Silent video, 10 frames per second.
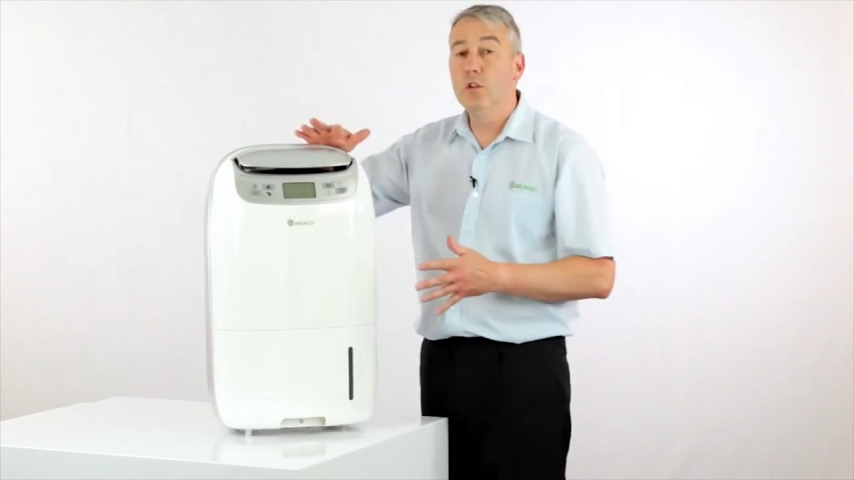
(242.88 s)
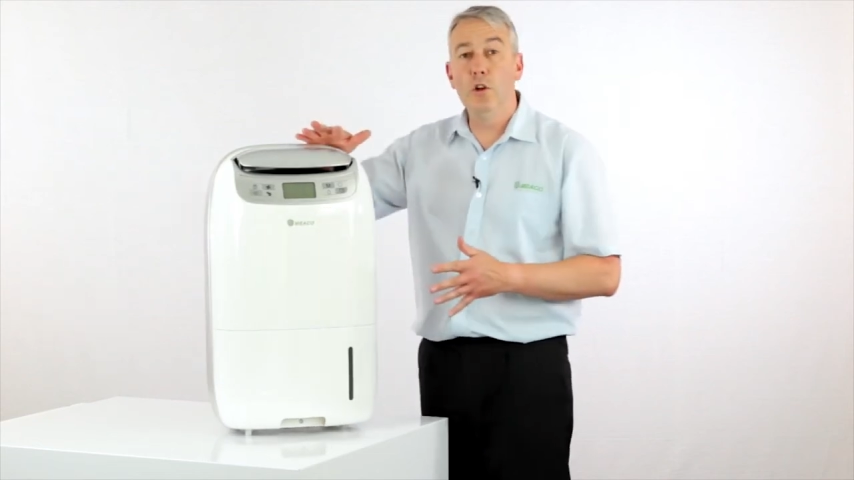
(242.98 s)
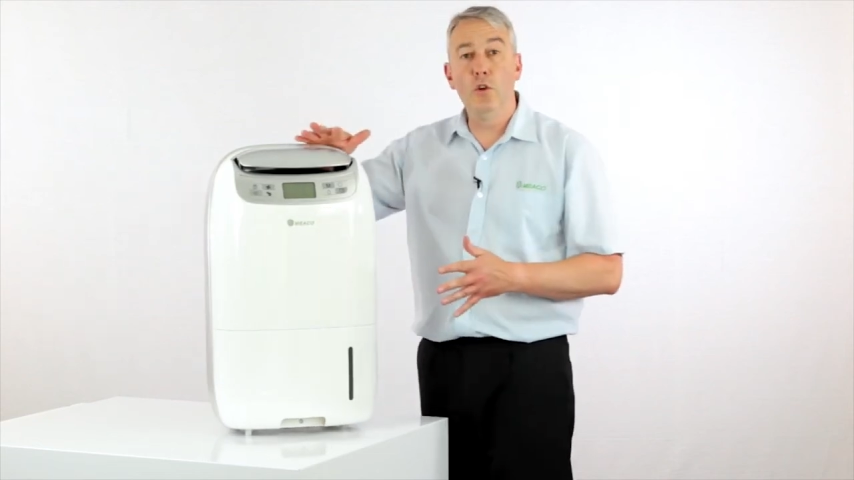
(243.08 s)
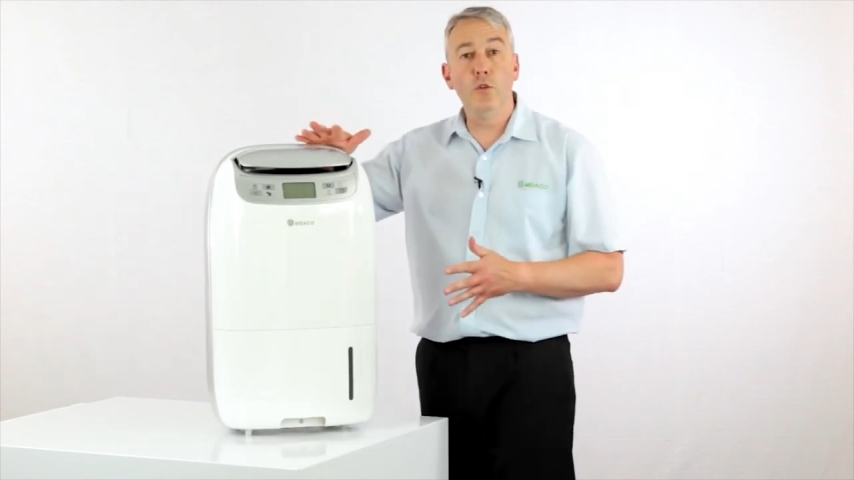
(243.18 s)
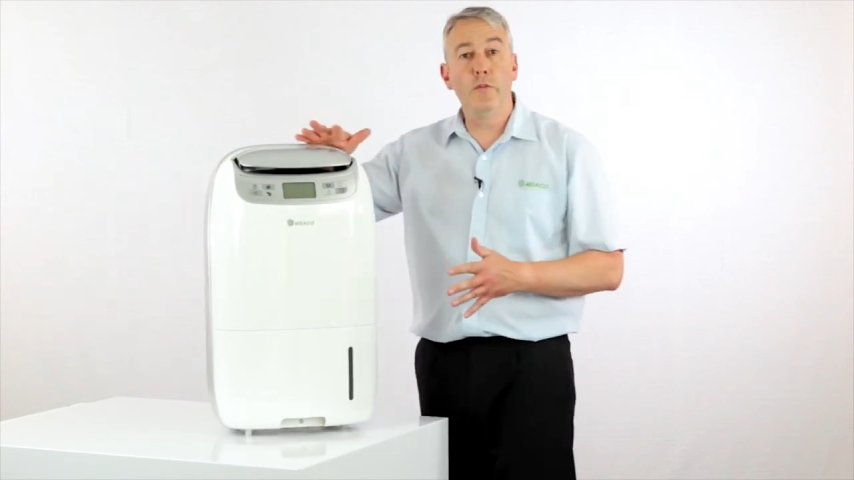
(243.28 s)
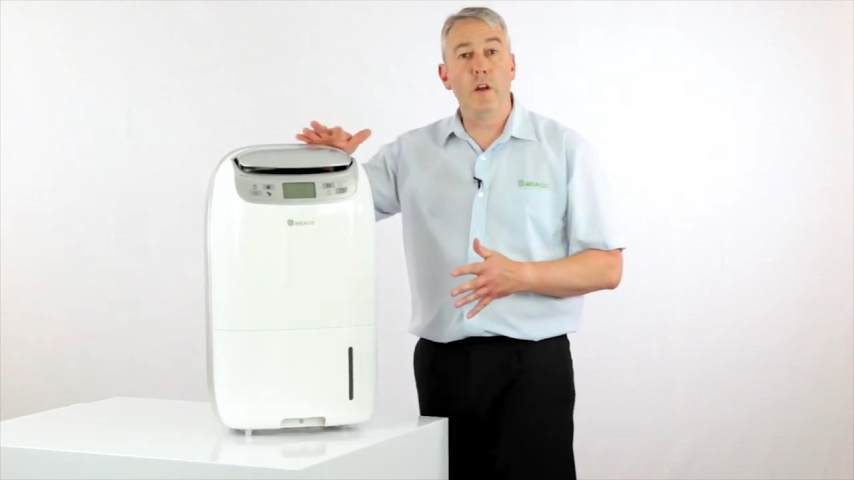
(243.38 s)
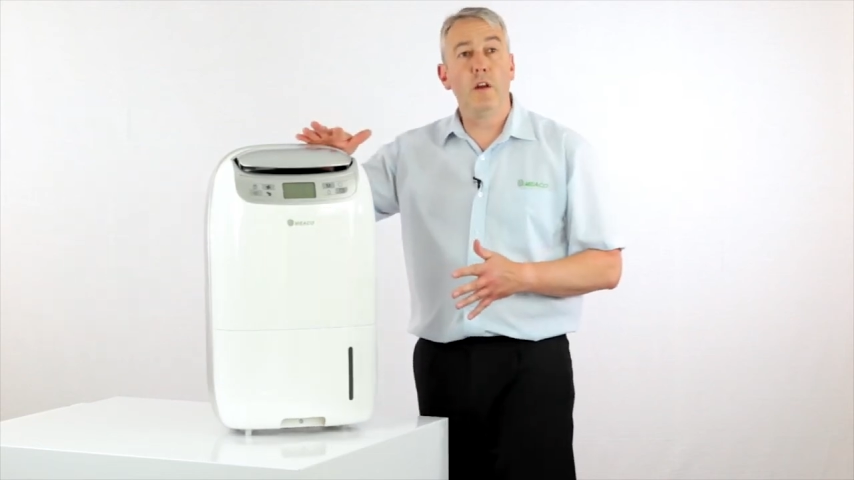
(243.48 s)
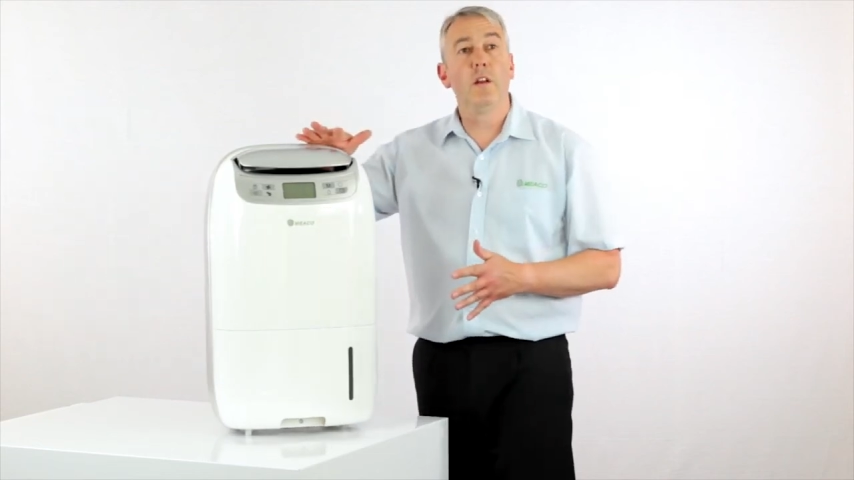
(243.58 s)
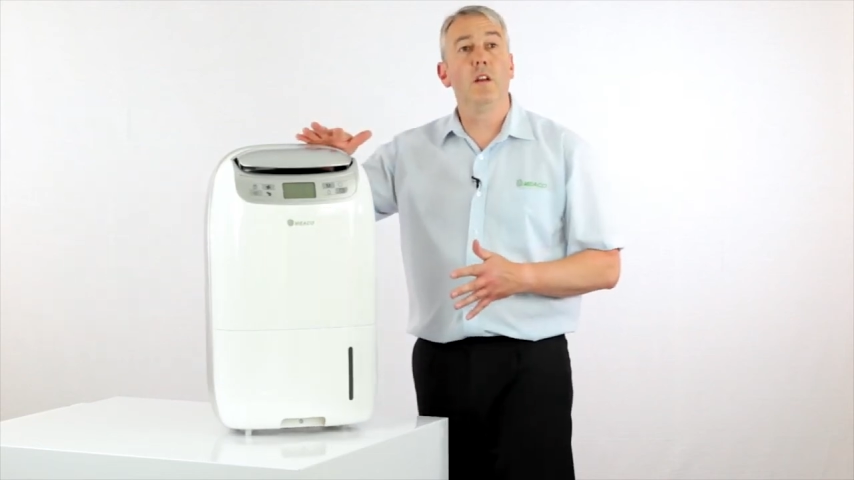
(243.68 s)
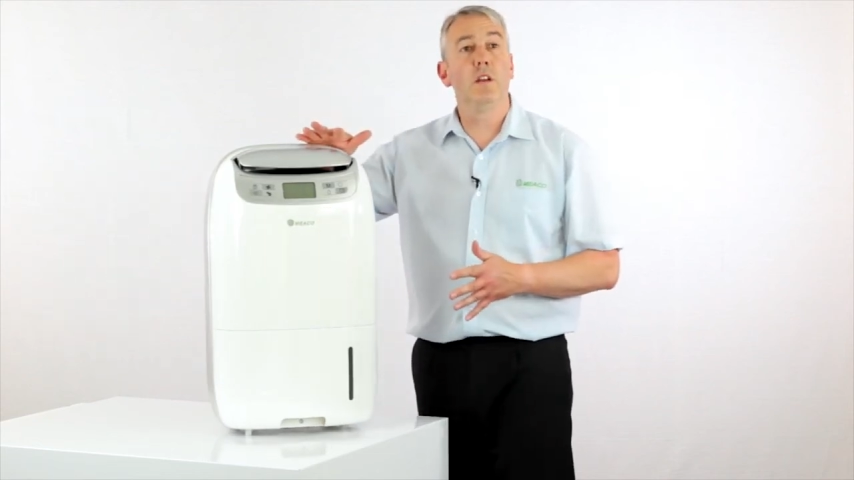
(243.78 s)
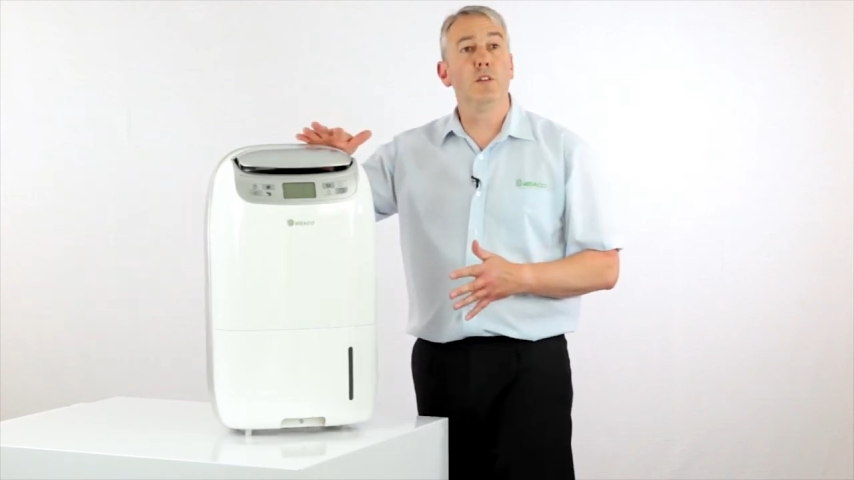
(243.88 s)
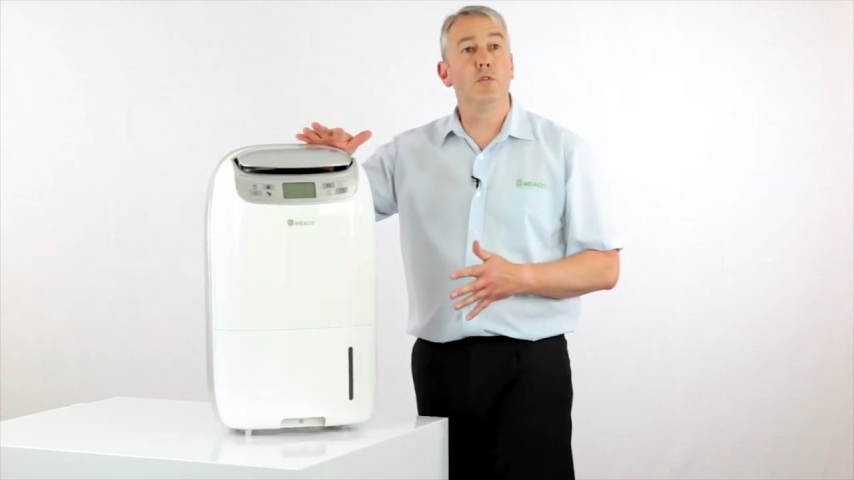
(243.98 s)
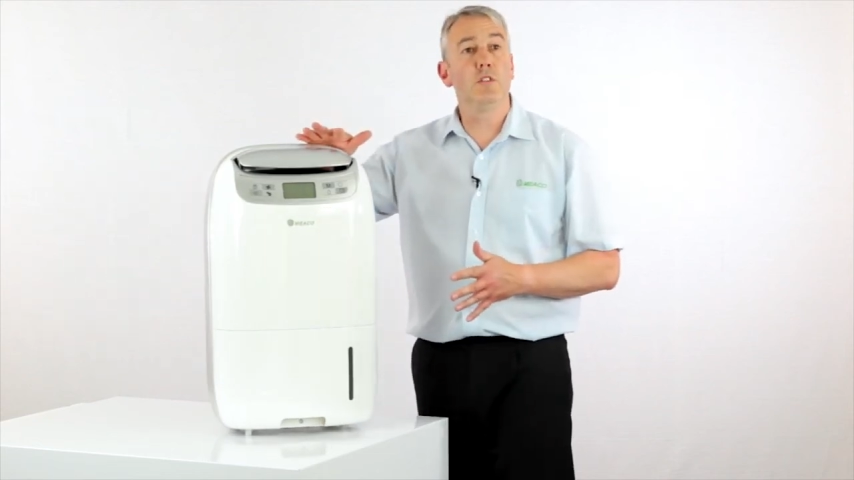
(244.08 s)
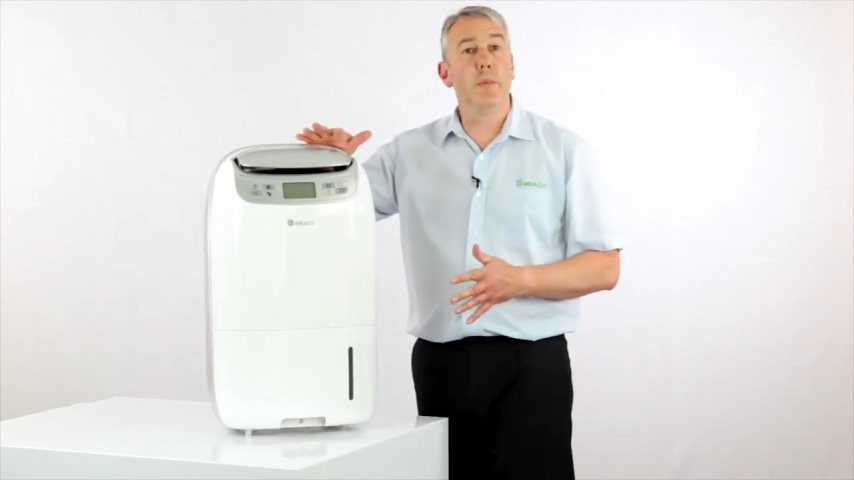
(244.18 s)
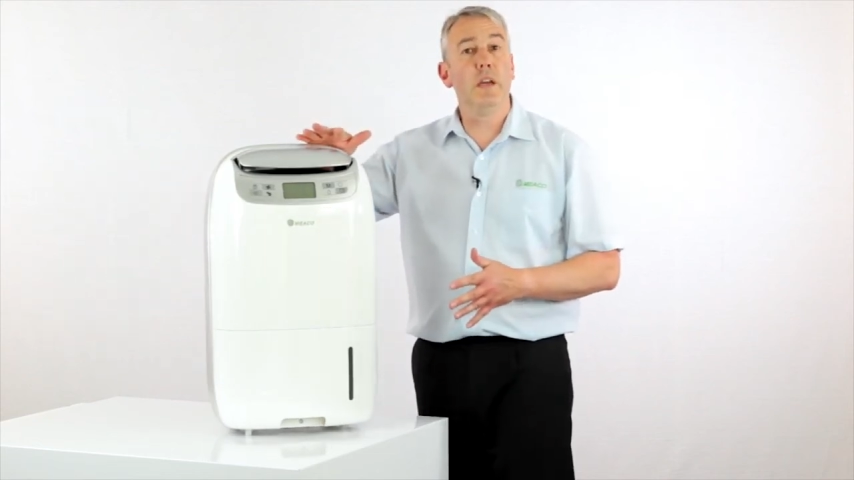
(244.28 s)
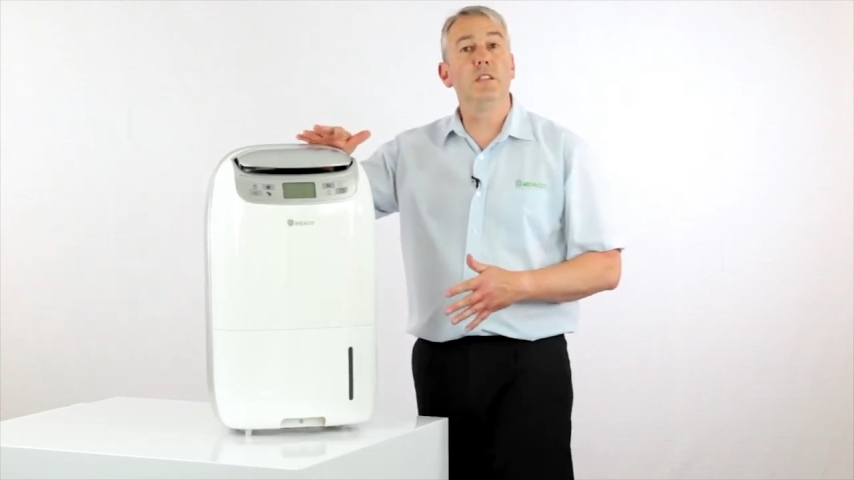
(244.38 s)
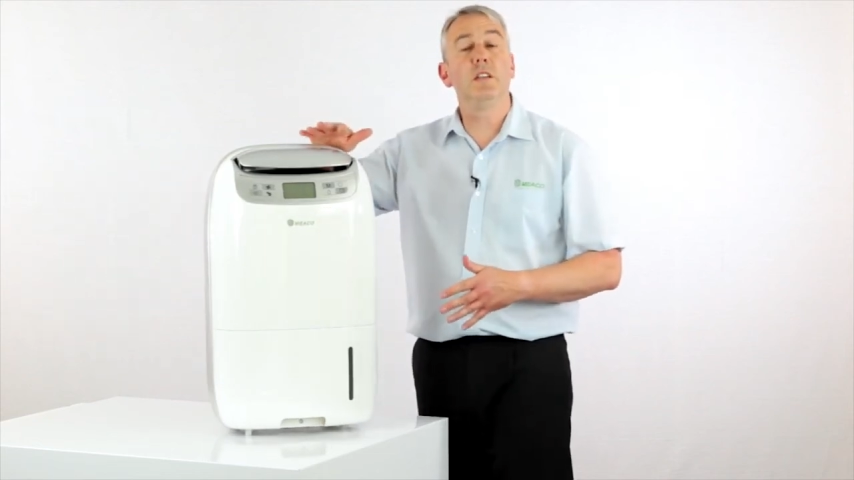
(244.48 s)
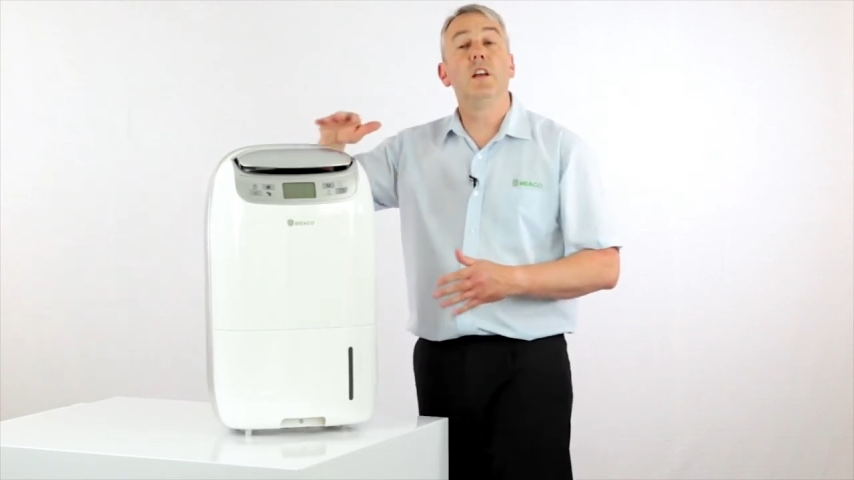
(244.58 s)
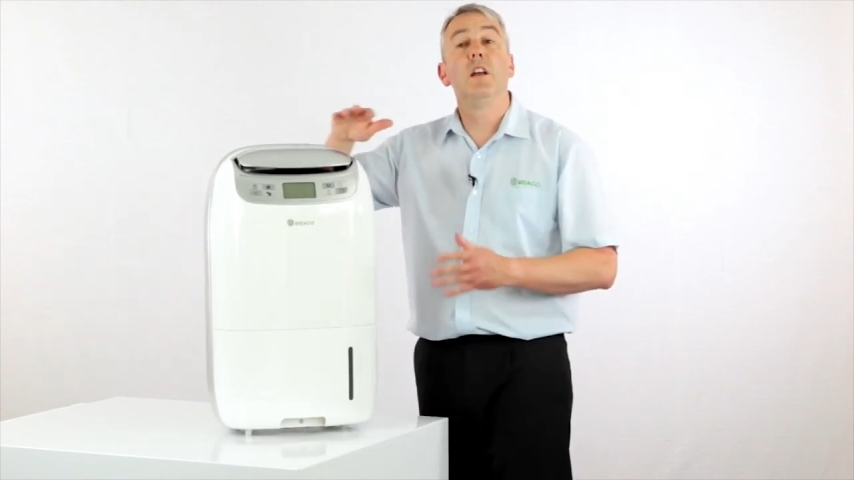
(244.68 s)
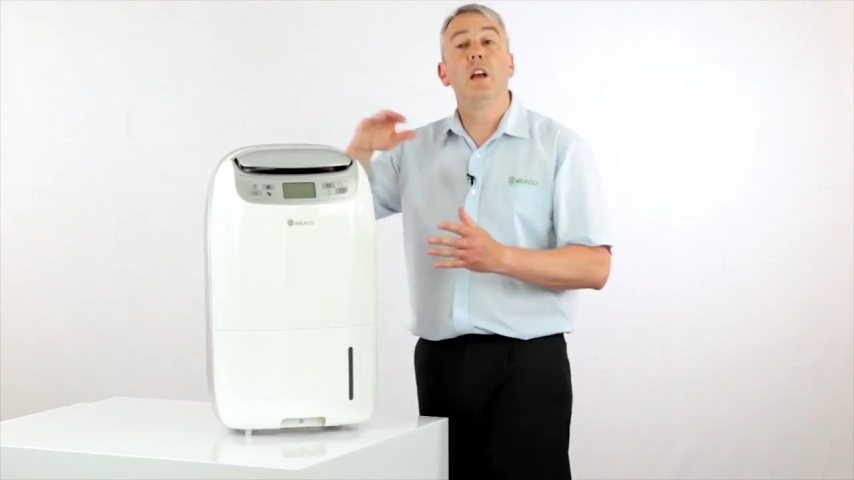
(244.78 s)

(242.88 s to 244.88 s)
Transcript: The louver is automated